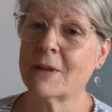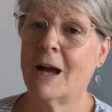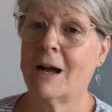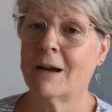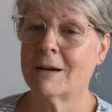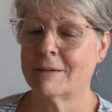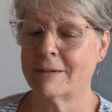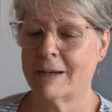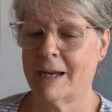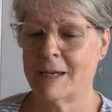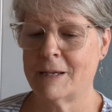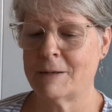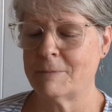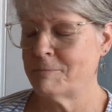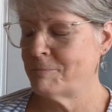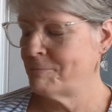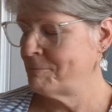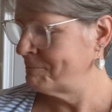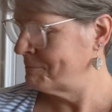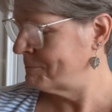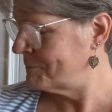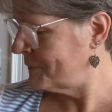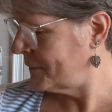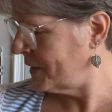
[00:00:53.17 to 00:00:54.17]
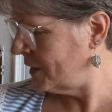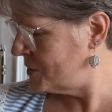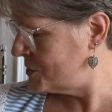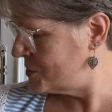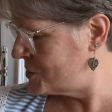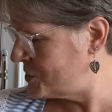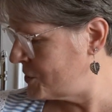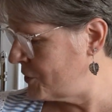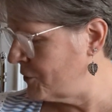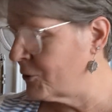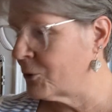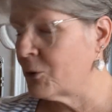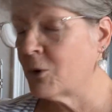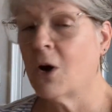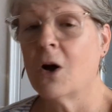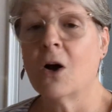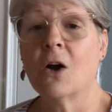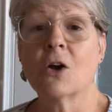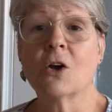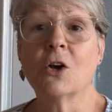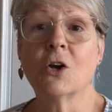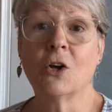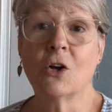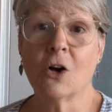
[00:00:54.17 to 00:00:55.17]
All right, so
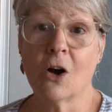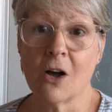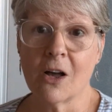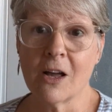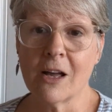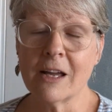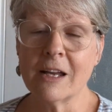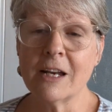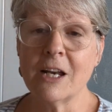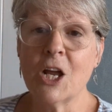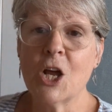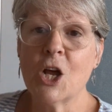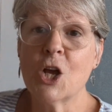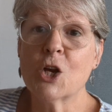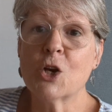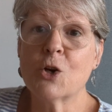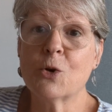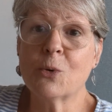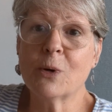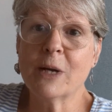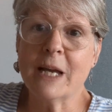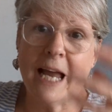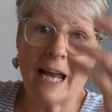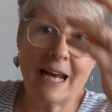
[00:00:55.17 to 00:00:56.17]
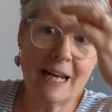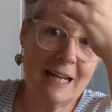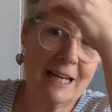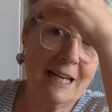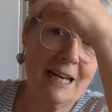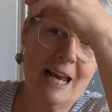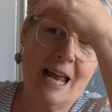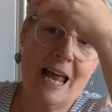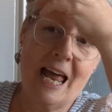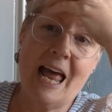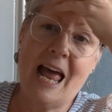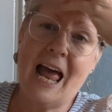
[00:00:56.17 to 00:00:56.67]
God created